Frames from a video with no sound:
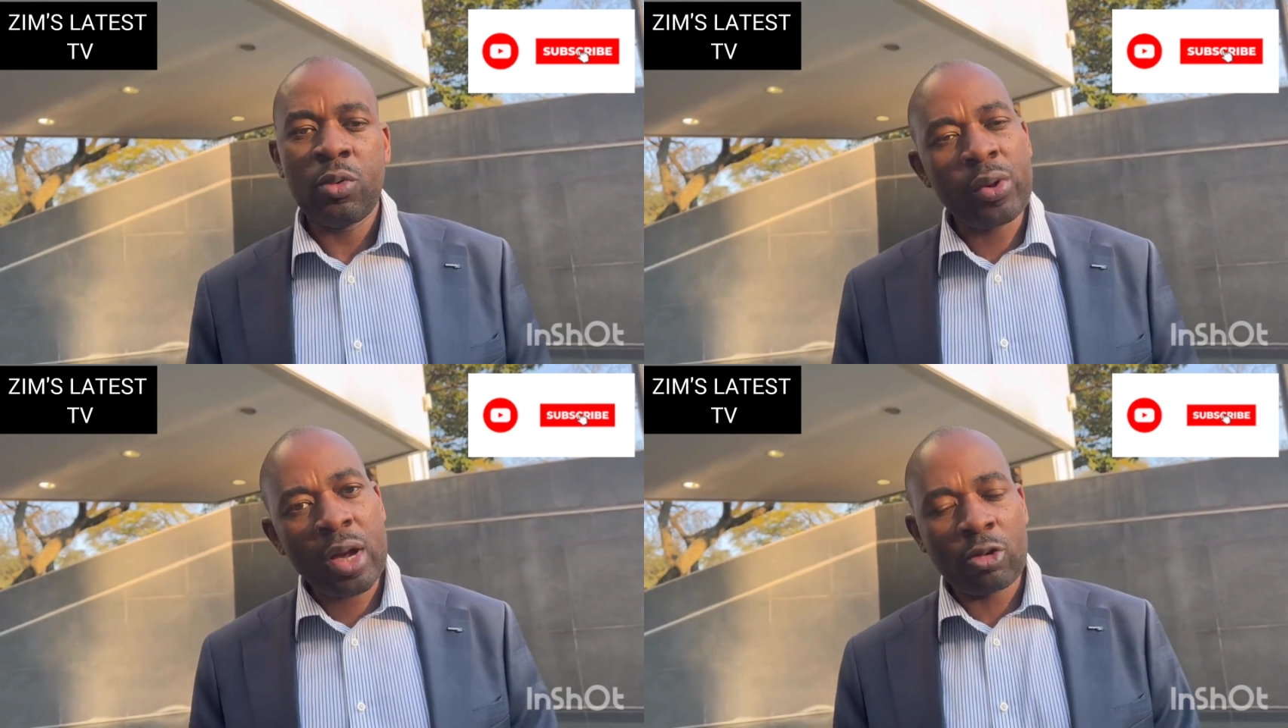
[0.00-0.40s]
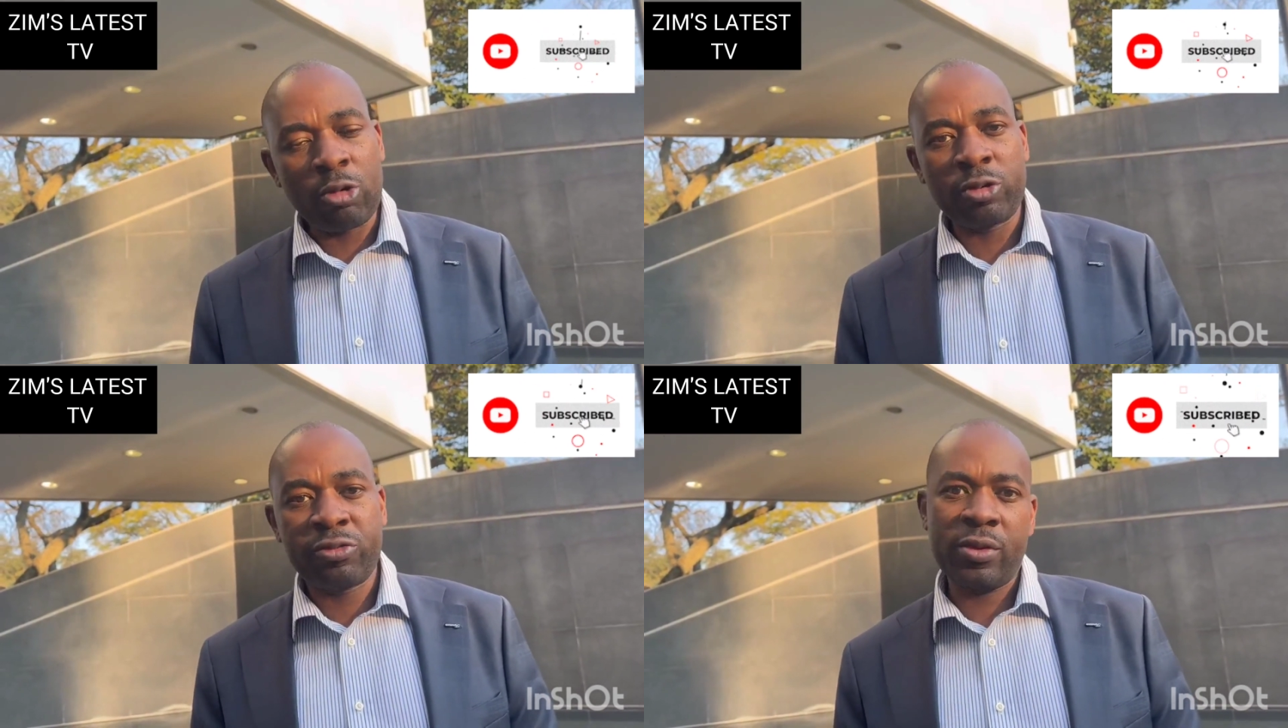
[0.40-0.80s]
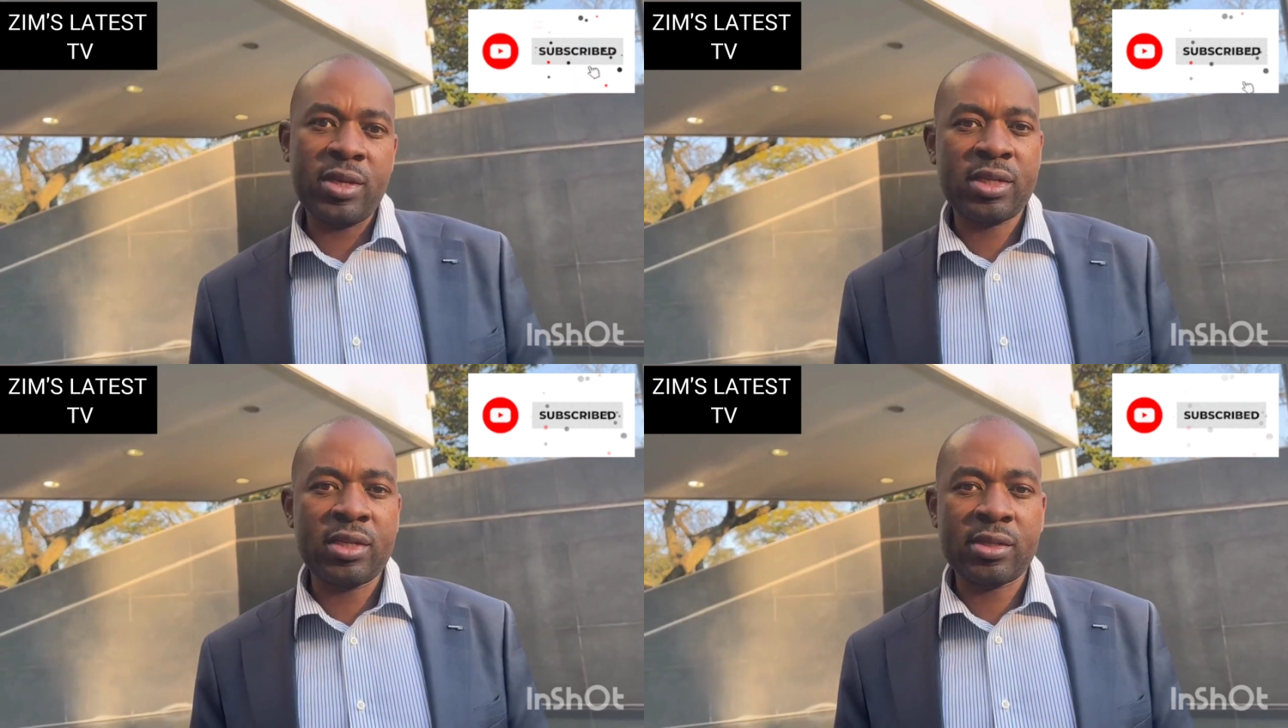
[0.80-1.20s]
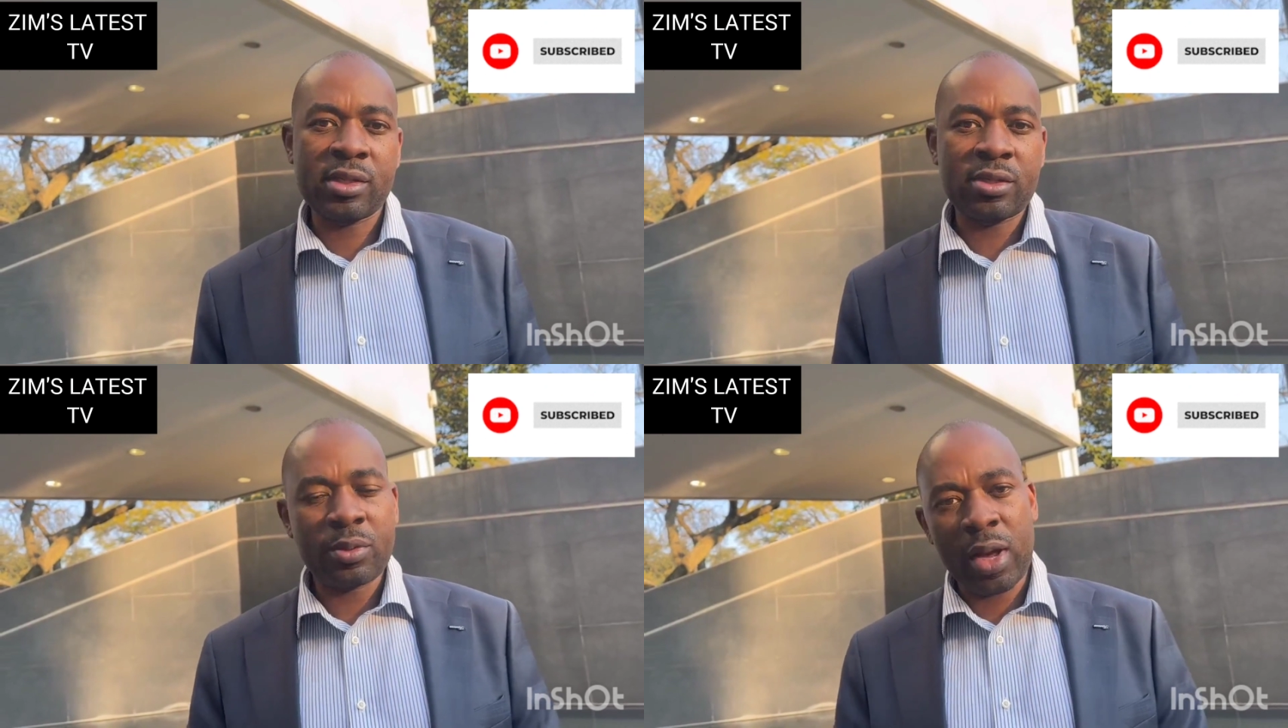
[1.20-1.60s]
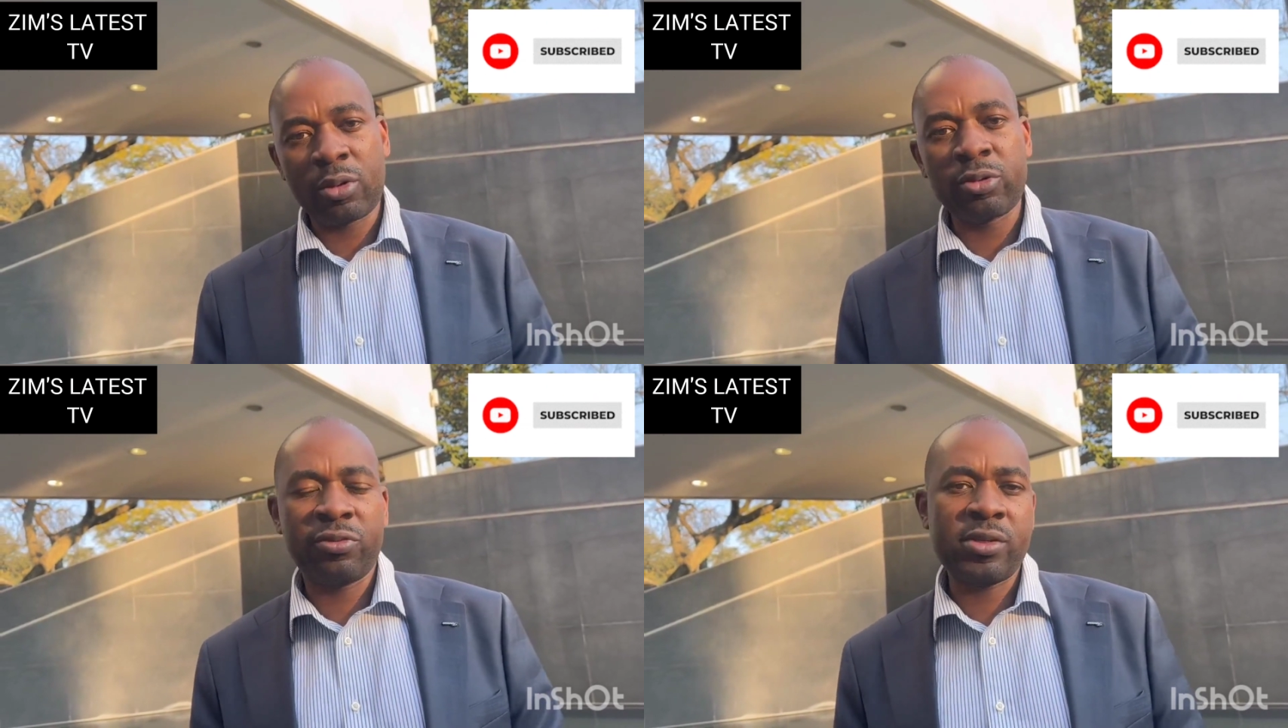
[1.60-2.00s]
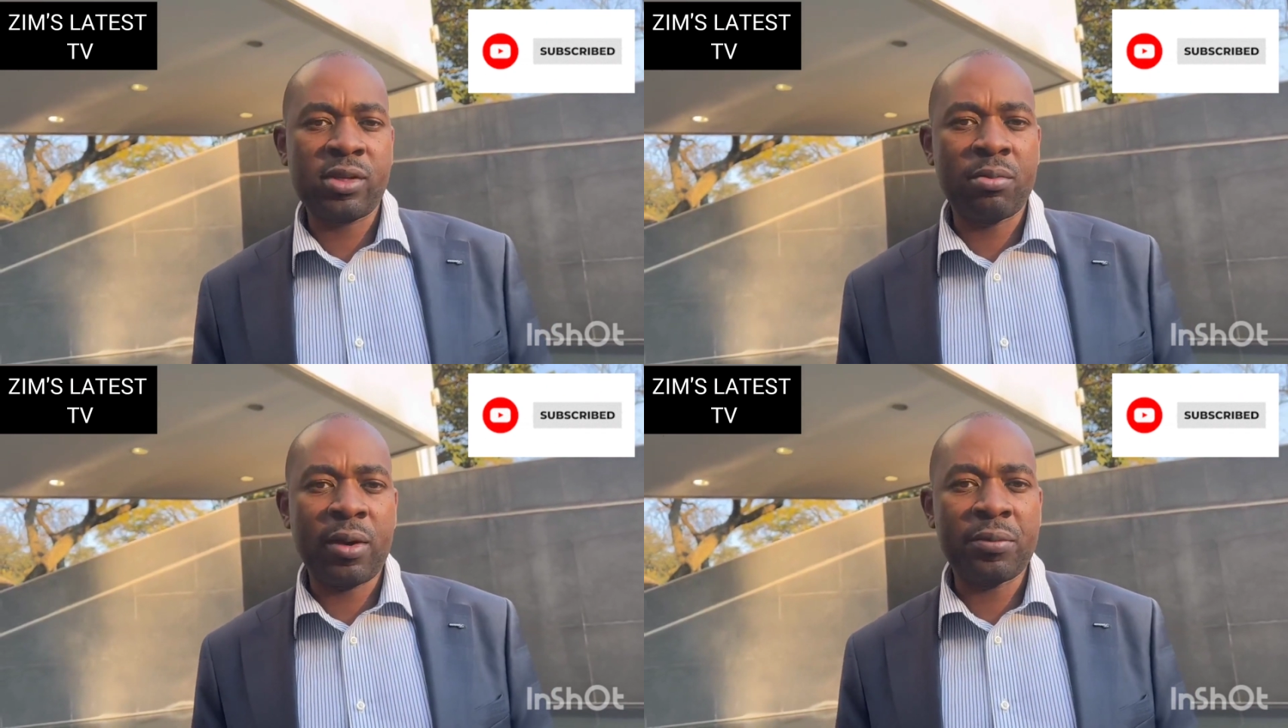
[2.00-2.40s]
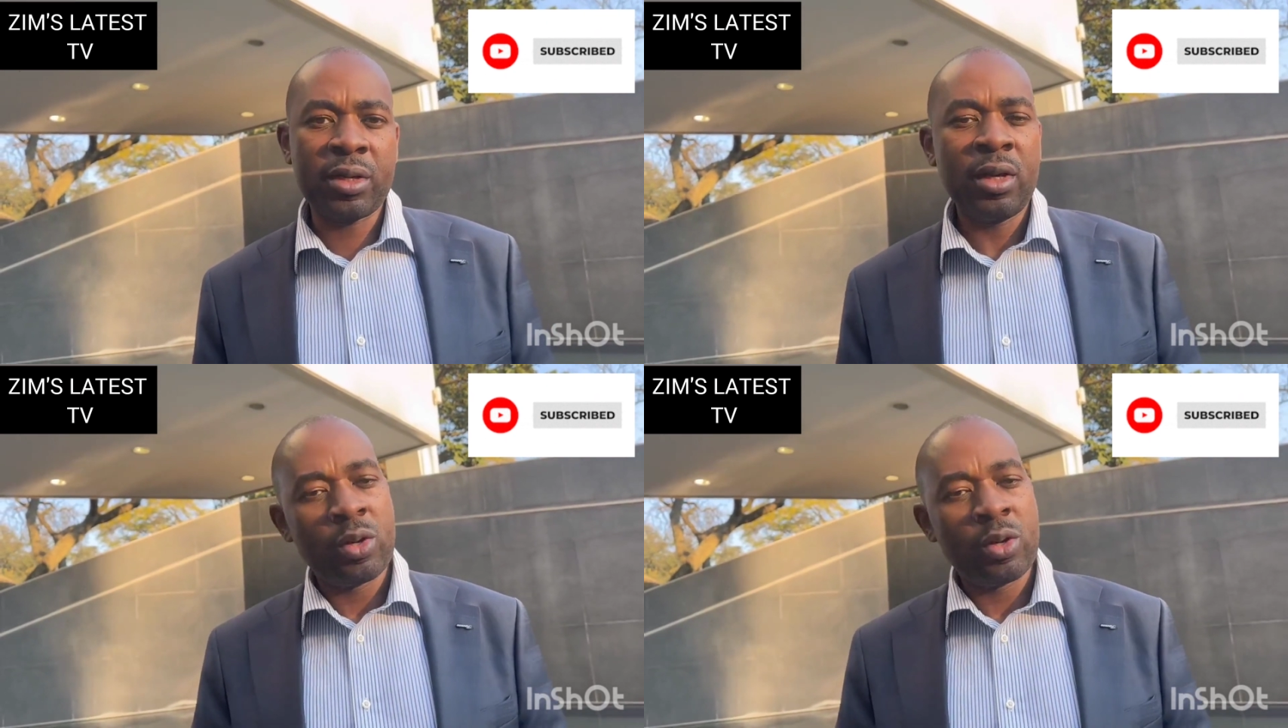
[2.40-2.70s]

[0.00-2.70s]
We are good for the citizens, we are good for Zimbabwe,